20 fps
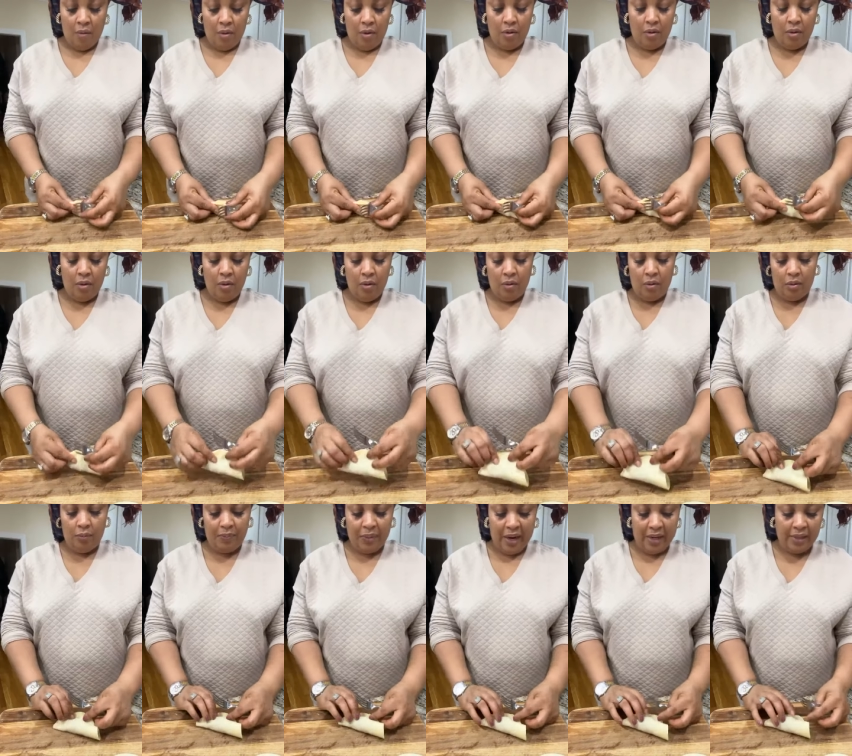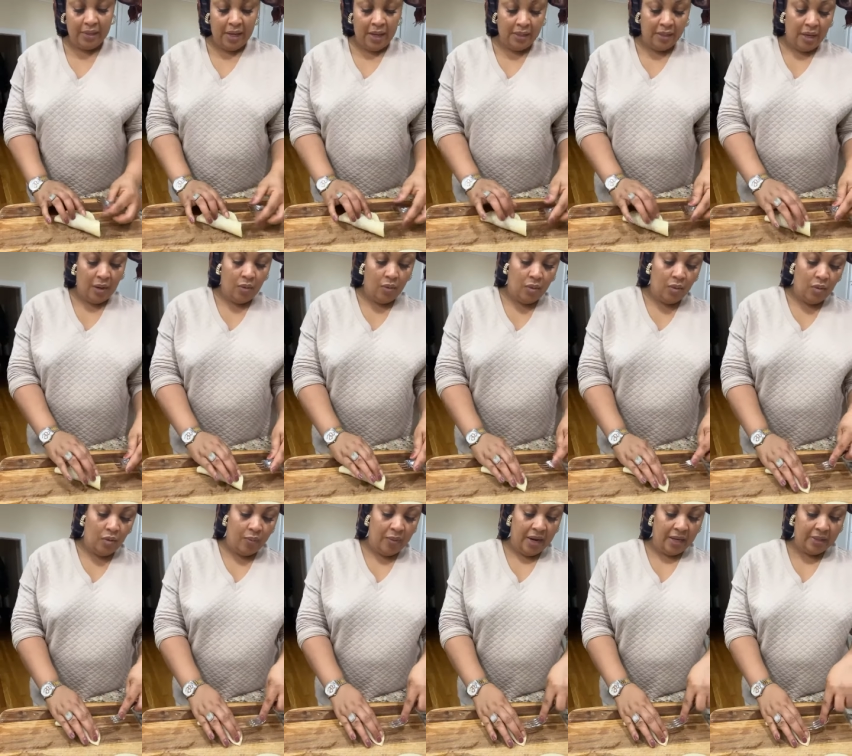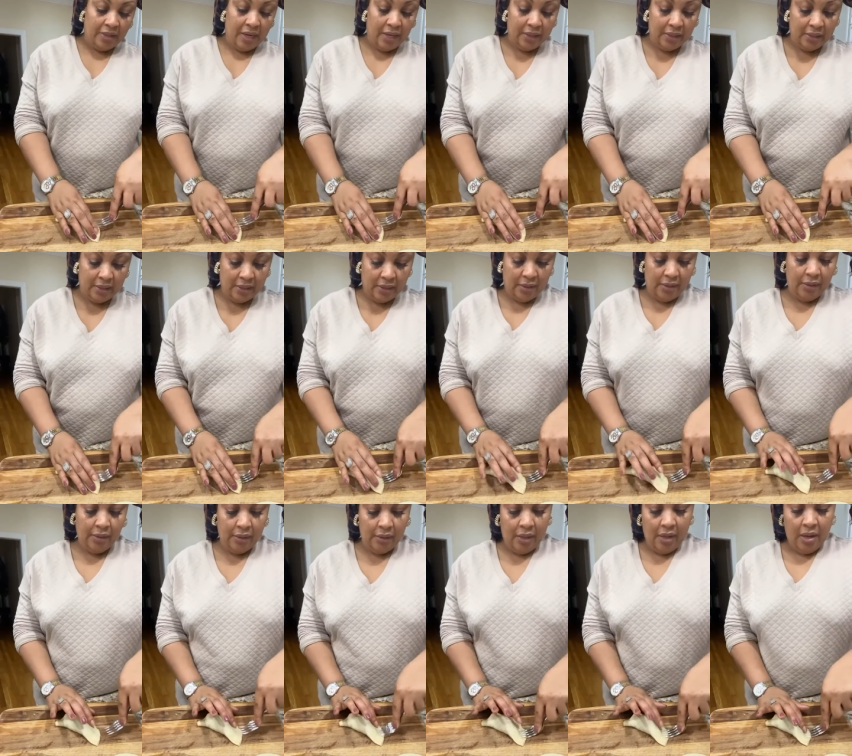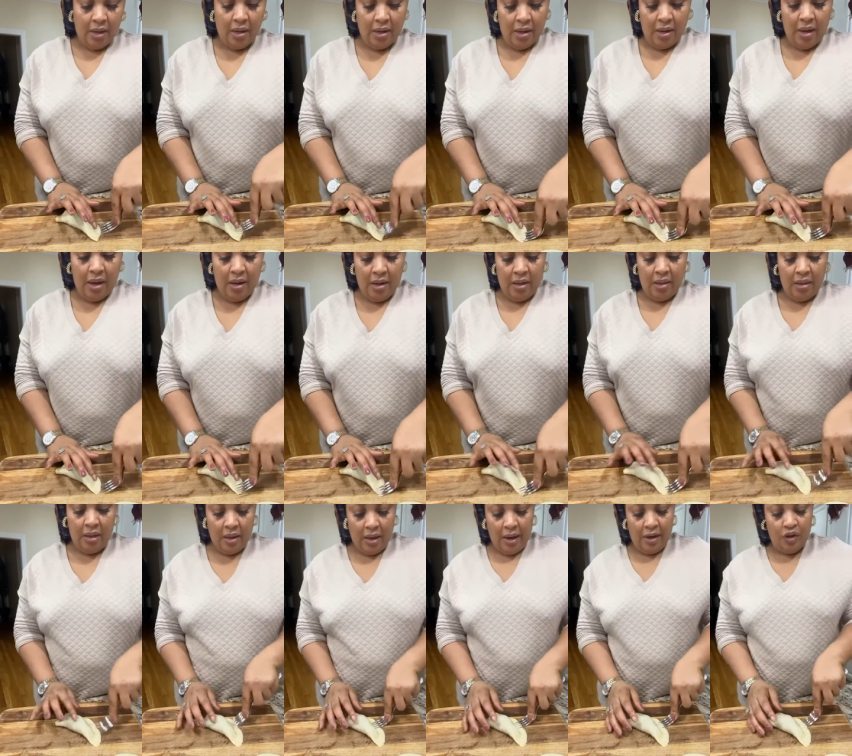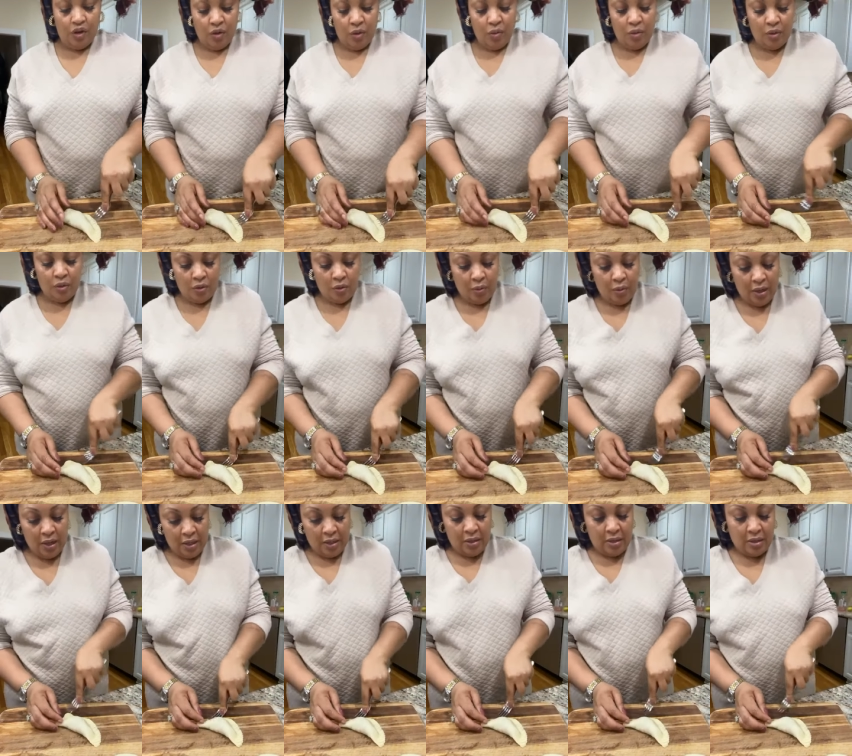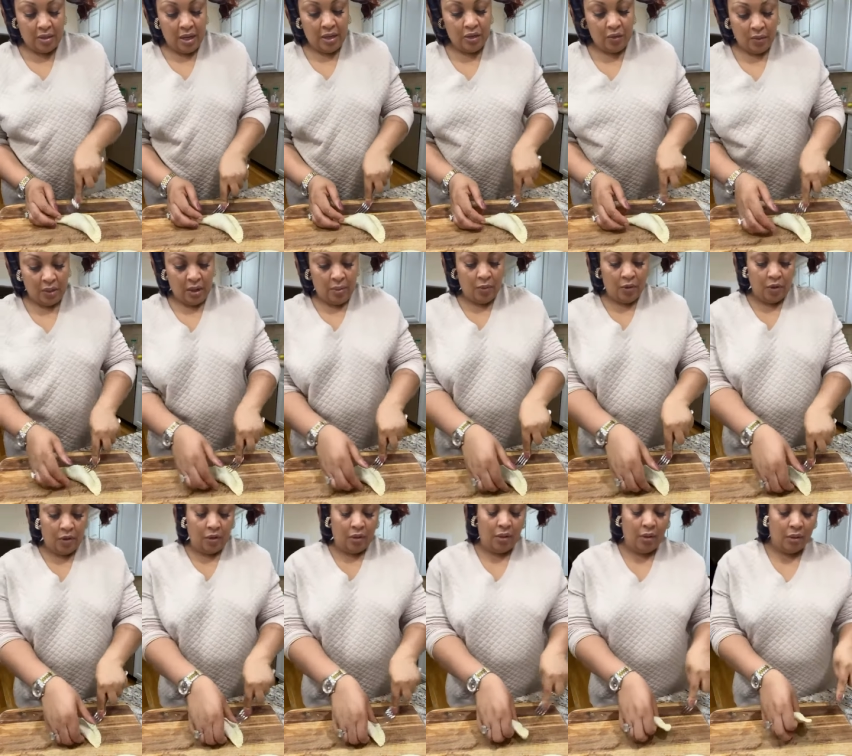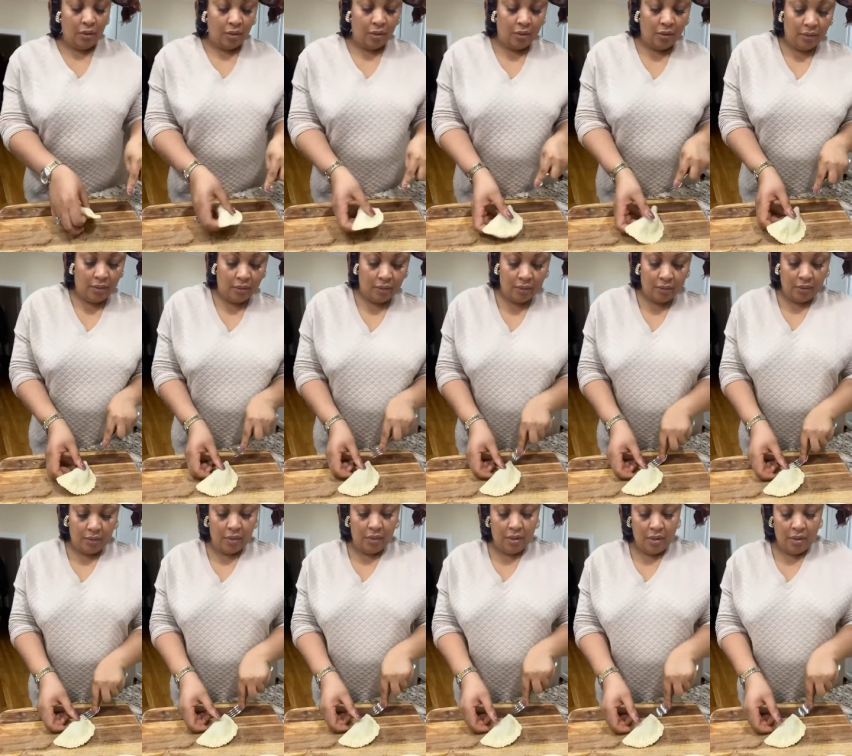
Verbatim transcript: If I want to cook plasas, I'll cook plasas. Anything I choose to eat, that's what I'm going to cook.